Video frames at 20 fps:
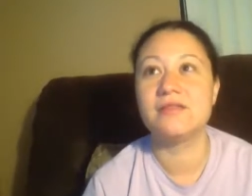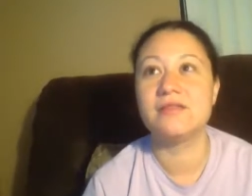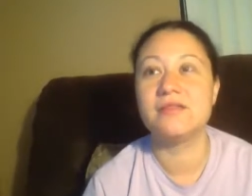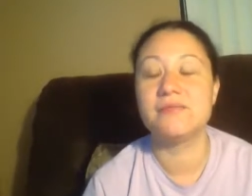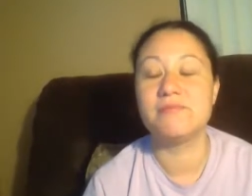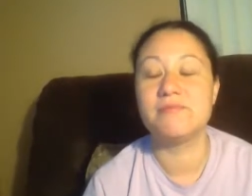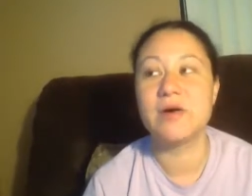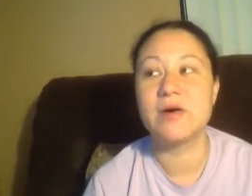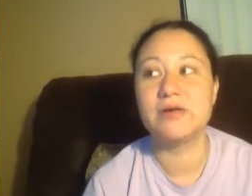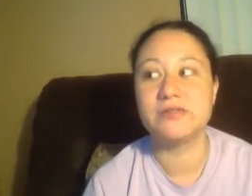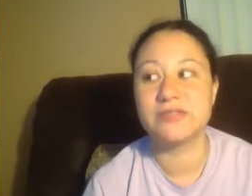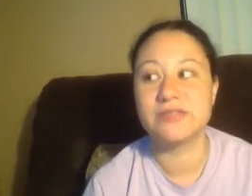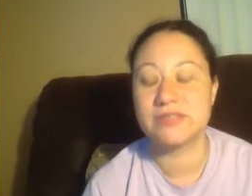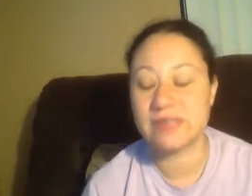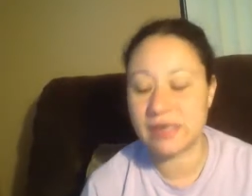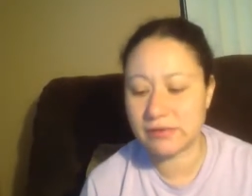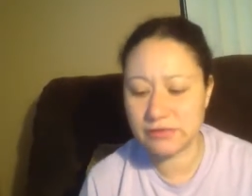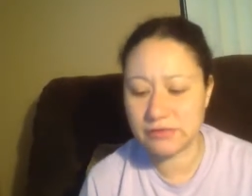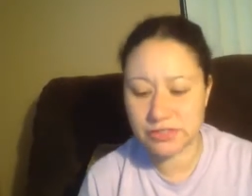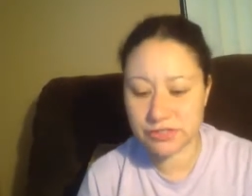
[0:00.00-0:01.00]
the most,
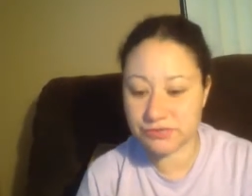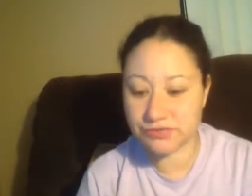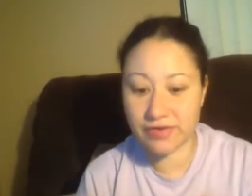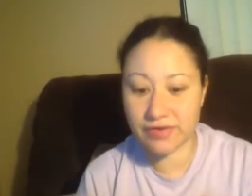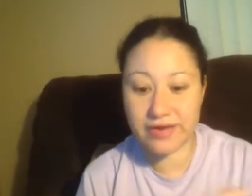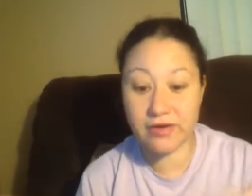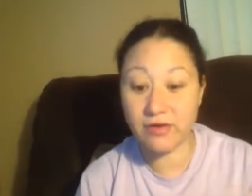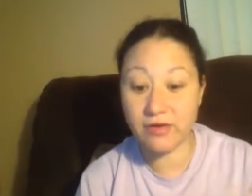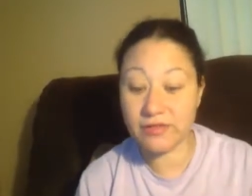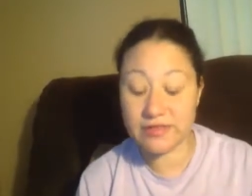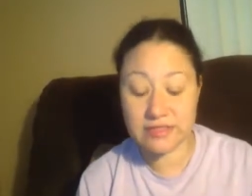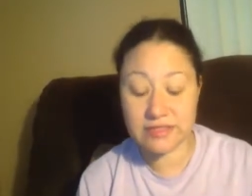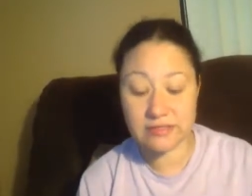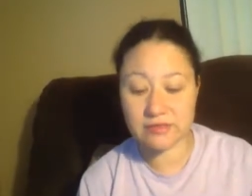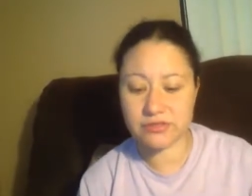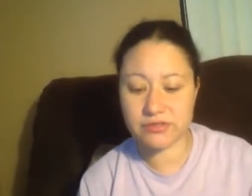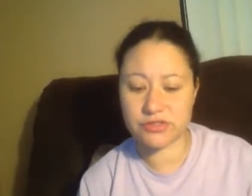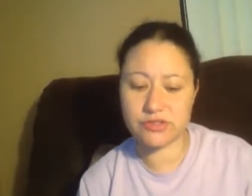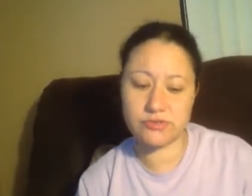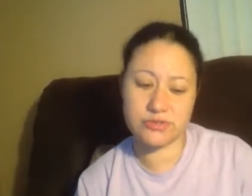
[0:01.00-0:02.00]
and I would just write all these
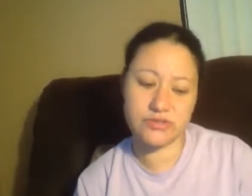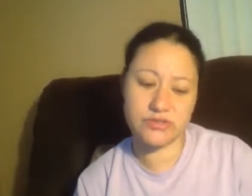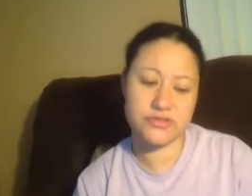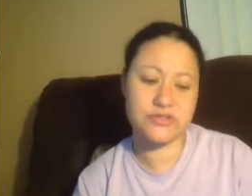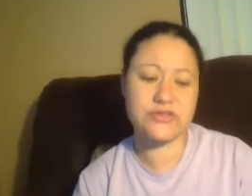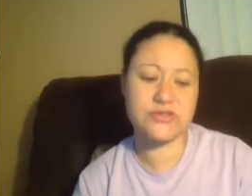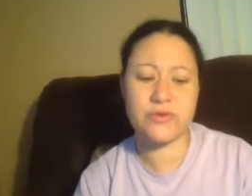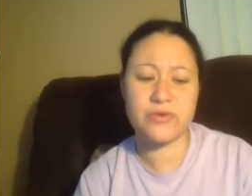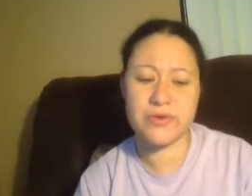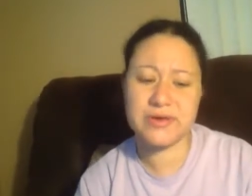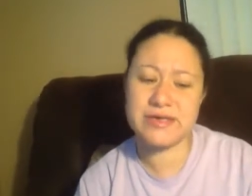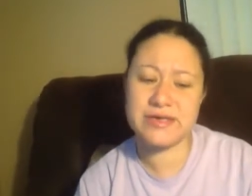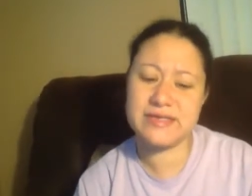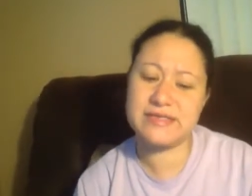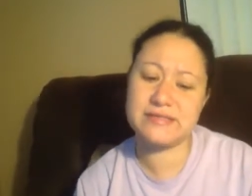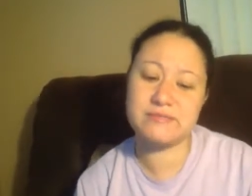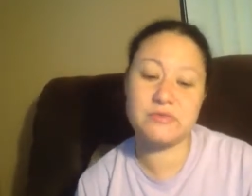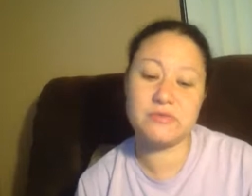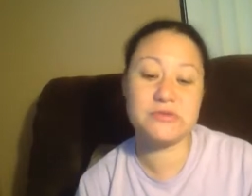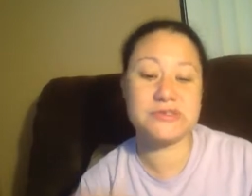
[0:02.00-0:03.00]
little short
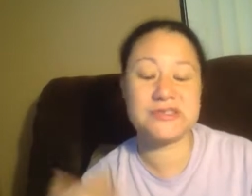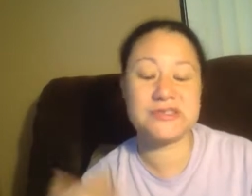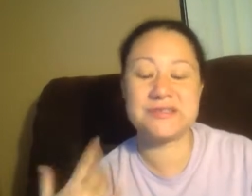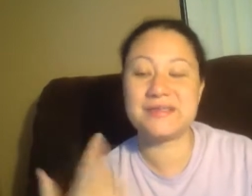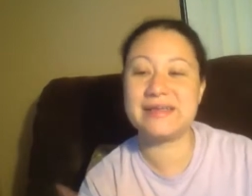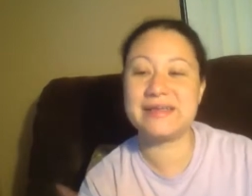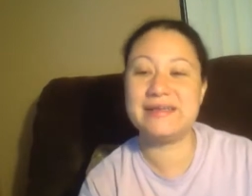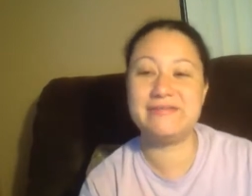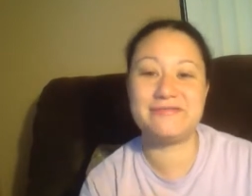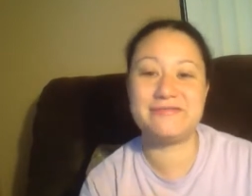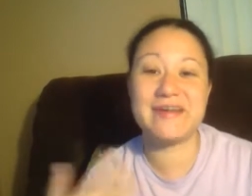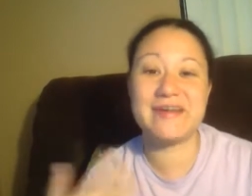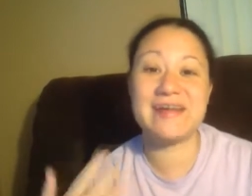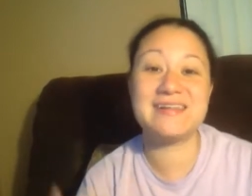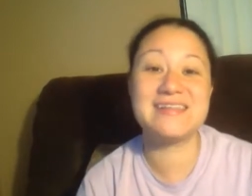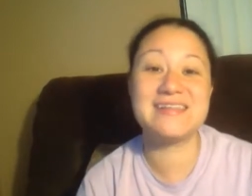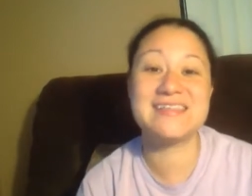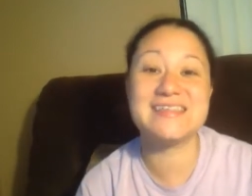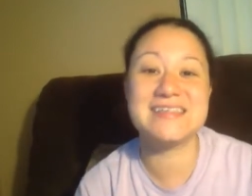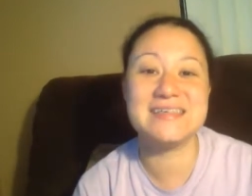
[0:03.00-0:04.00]
stories, mostly
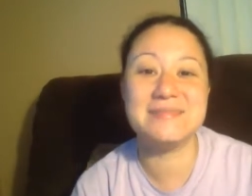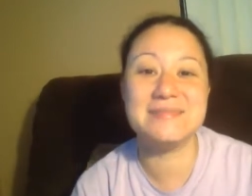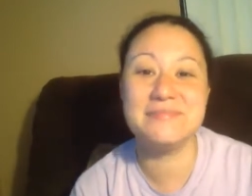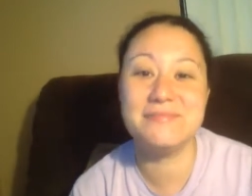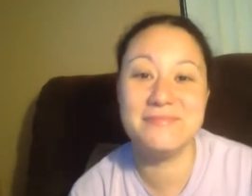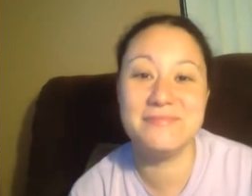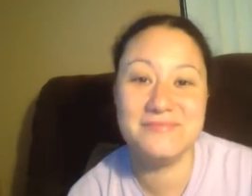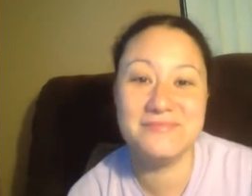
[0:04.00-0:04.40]
fantasy